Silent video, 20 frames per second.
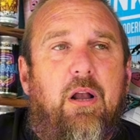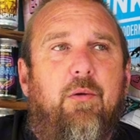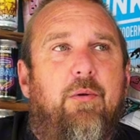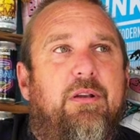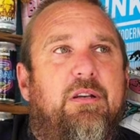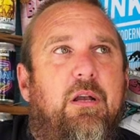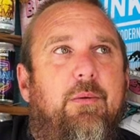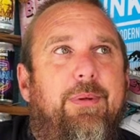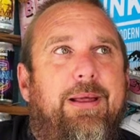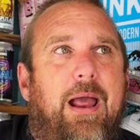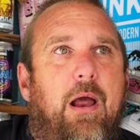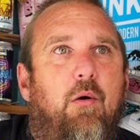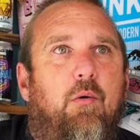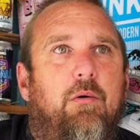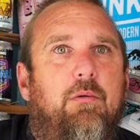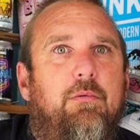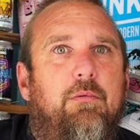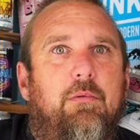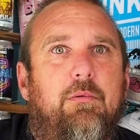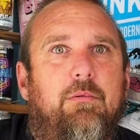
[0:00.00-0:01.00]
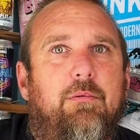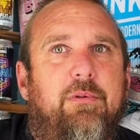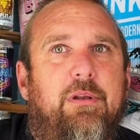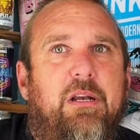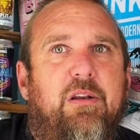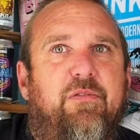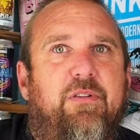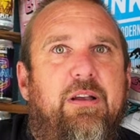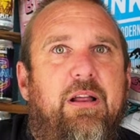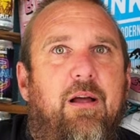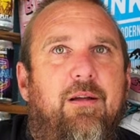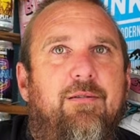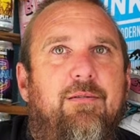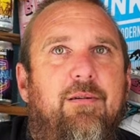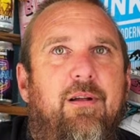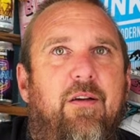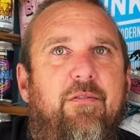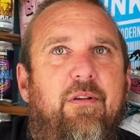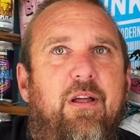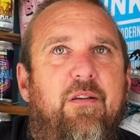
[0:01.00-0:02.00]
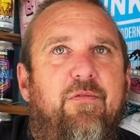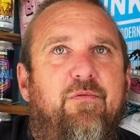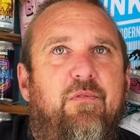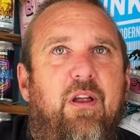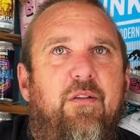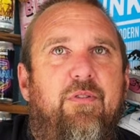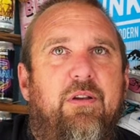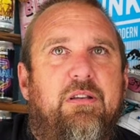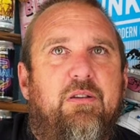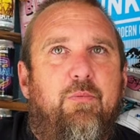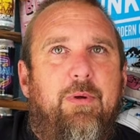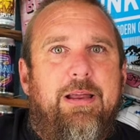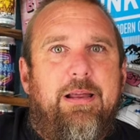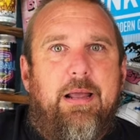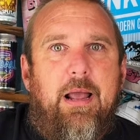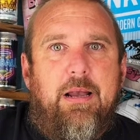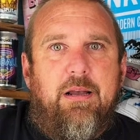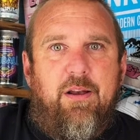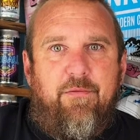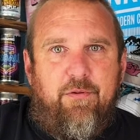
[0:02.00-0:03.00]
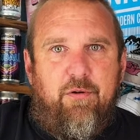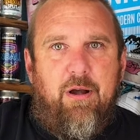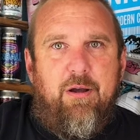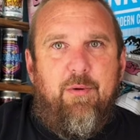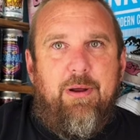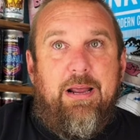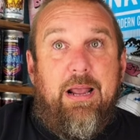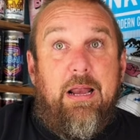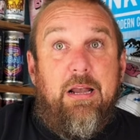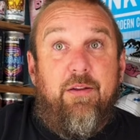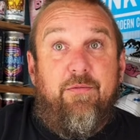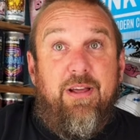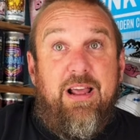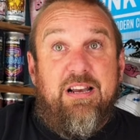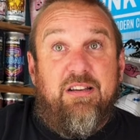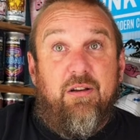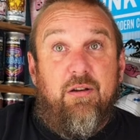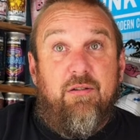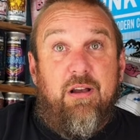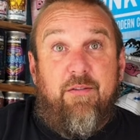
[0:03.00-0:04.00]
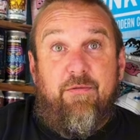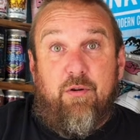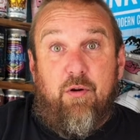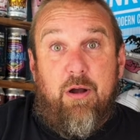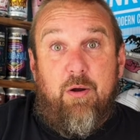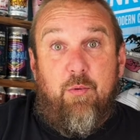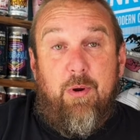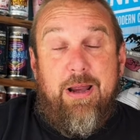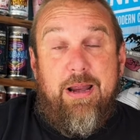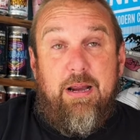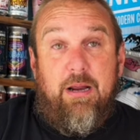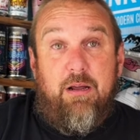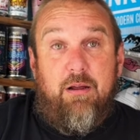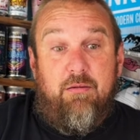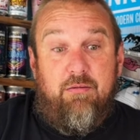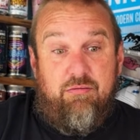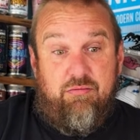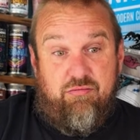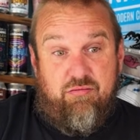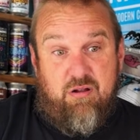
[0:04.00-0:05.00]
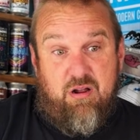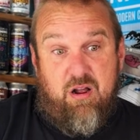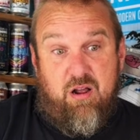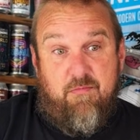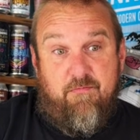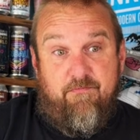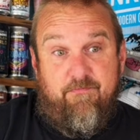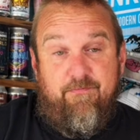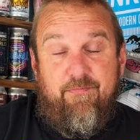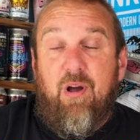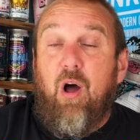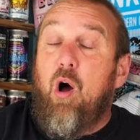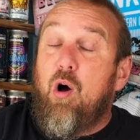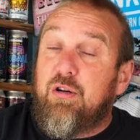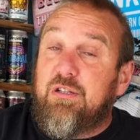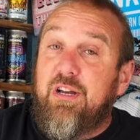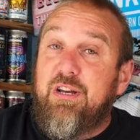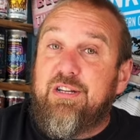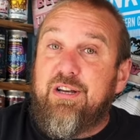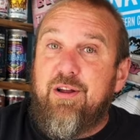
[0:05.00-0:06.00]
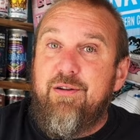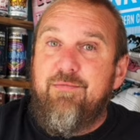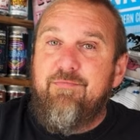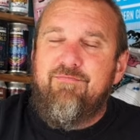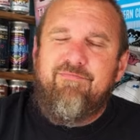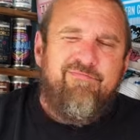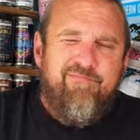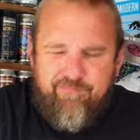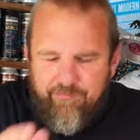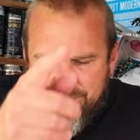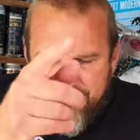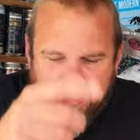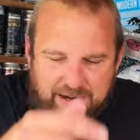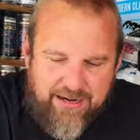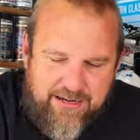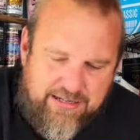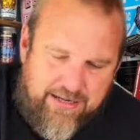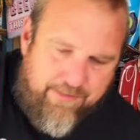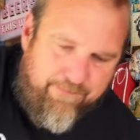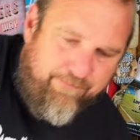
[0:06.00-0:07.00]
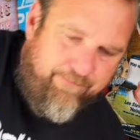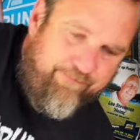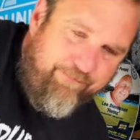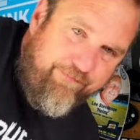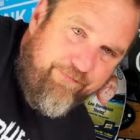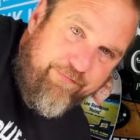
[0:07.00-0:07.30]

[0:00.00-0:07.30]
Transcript: know when it's going to be out, this video. If it's a weekend, have a great weekend. If it isn't, have a great week. I'll see you soon. Take it easy.